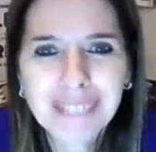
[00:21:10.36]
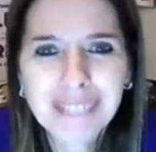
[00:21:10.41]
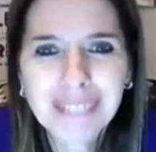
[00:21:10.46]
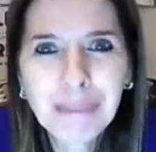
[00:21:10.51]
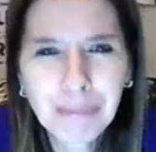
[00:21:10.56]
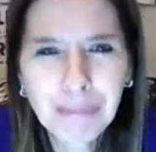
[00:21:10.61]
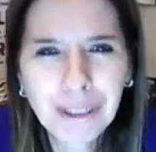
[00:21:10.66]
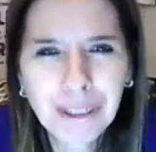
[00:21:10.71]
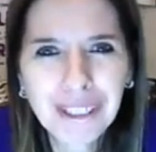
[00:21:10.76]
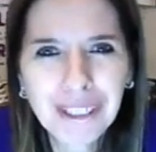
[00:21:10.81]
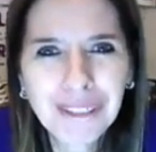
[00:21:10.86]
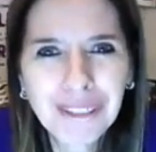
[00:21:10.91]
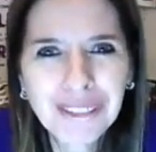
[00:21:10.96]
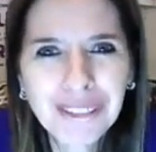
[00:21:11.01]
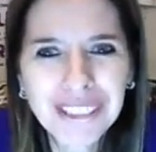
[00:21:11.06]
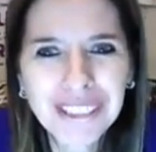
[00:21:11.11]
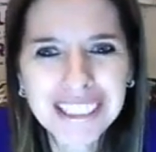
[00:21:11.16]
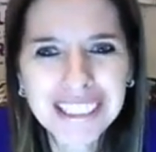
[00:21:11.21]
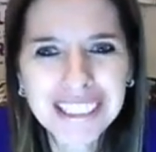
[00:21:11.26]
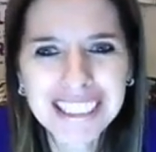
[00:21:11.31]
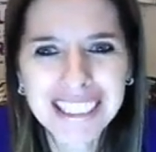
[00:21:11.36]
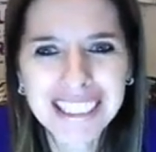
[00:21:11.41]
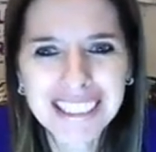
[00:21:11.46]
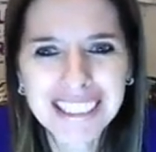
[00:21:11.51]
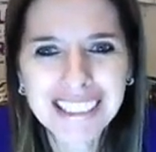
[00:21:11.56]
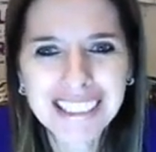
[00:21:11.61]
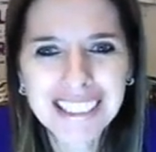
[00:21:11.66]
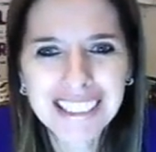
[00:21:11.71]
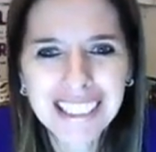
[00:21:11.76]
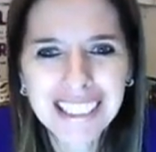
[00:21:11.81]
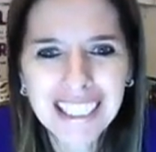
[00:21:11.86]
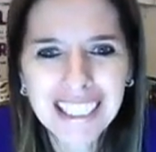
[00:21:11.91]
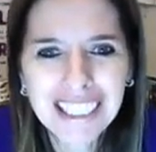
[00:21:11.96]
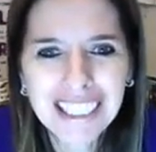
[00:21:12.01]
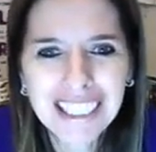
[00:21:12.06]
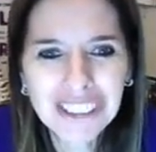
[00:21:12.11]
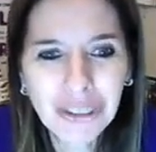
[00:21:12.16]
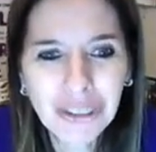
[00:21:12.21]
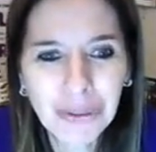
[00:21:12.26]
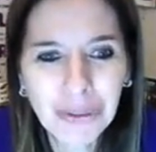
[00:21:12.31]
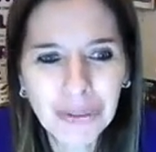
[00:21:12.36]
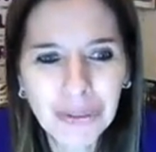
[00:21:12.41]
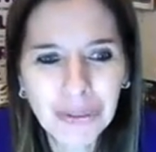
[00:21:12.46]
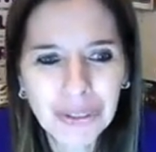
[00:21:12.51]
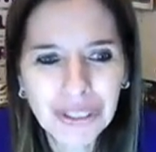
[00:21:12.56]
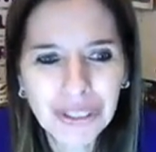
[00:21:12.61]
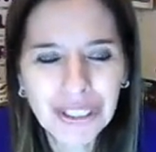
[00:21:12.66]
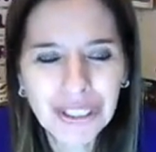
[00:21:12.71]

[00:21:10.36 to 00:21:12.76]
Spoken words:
Pretty cool, isn't it? So,